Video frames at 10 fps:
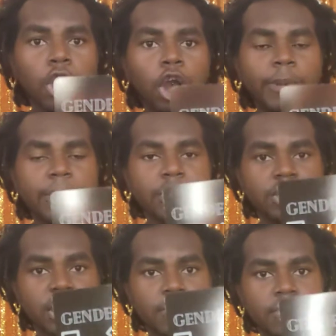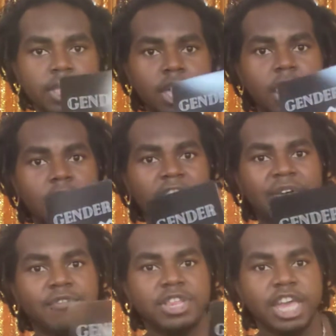or maybe some
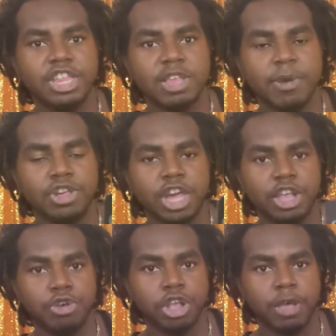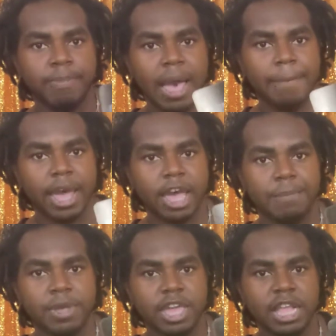conversations about gender are gonna pop back
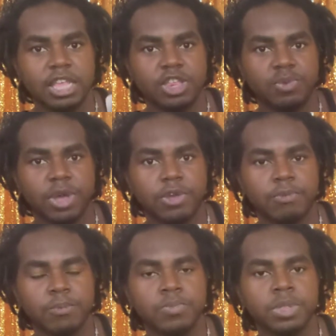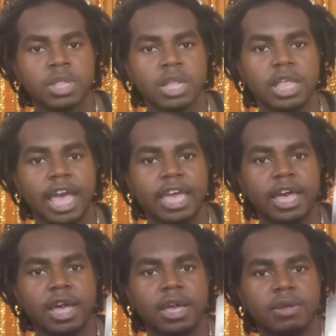up again as well. Like,
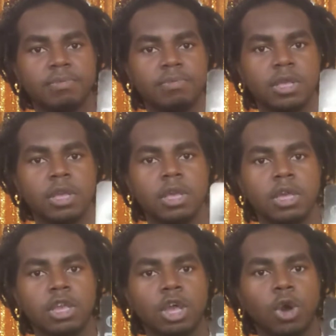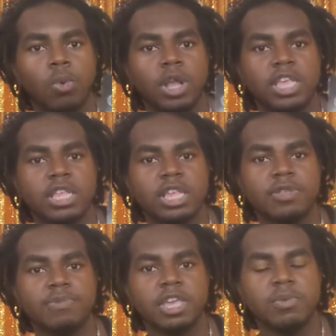you know, what does
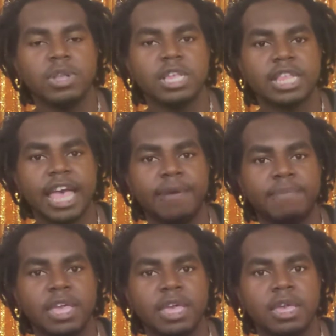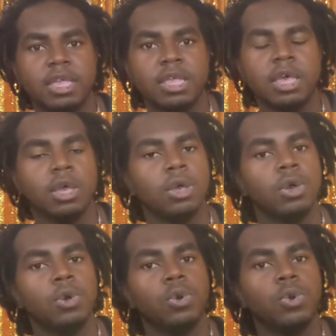this mean? What does that mean?
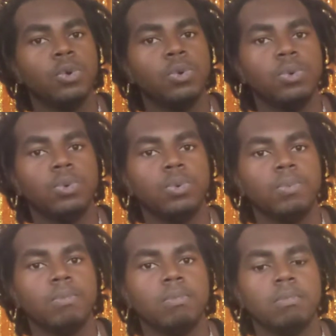Who